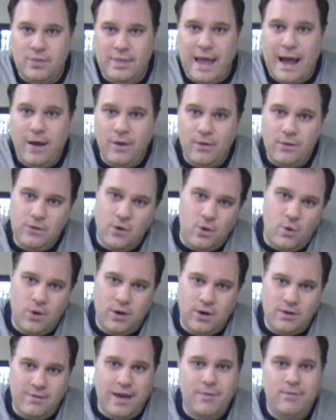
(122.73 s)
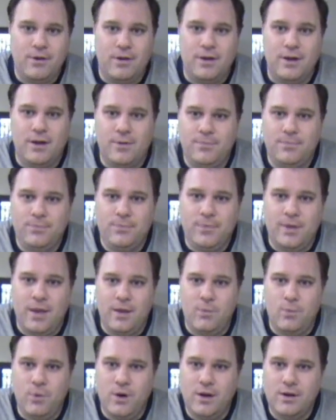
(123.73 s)
from England basically
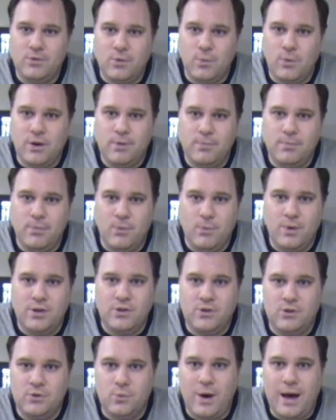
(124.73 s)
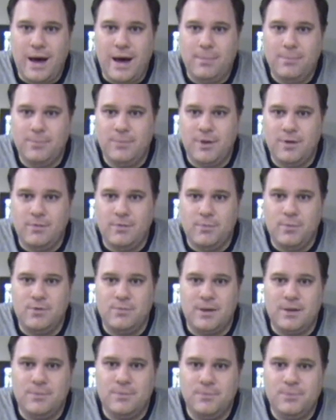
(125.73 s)
to down the Horn of Africa
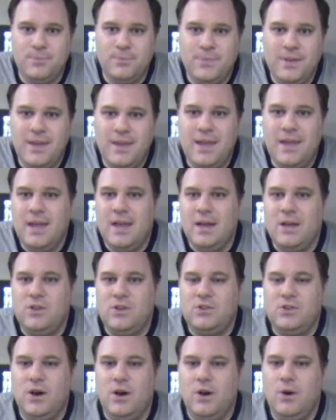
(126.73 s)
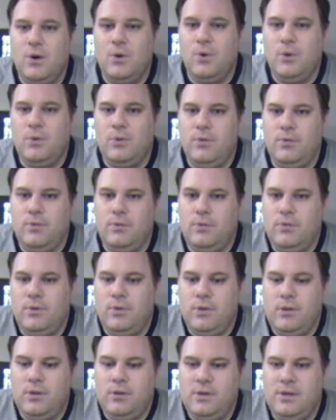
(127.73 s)
in one swap of
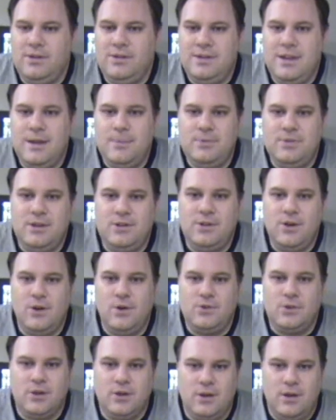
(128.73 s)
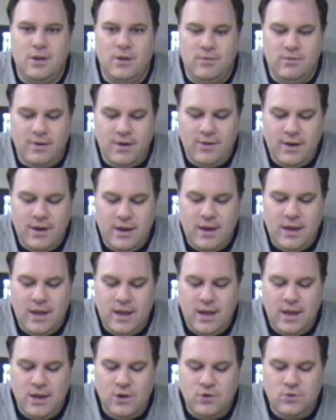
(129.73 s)
movement. So
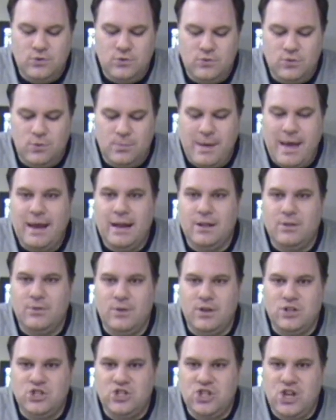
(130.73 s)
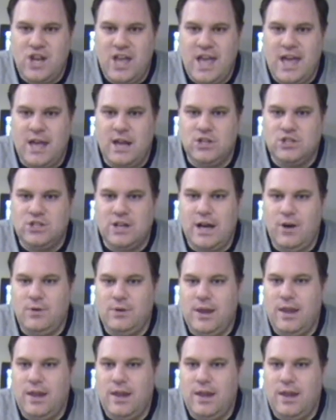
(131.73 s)
these deep sea zones are going to very